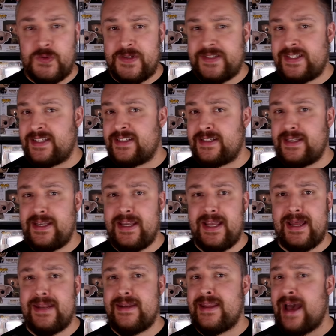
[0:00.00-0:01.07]

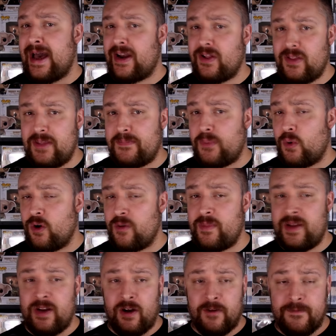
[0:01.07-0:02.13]
Krasinski and Natalie
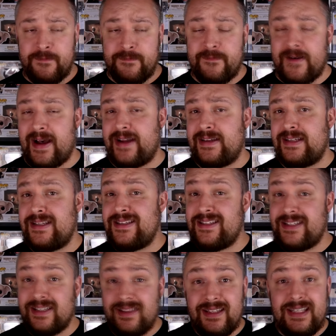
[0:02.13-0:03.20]
Portman are
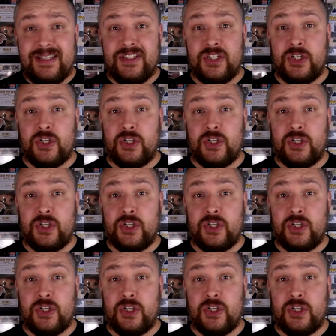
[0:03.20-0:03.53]
finding to lead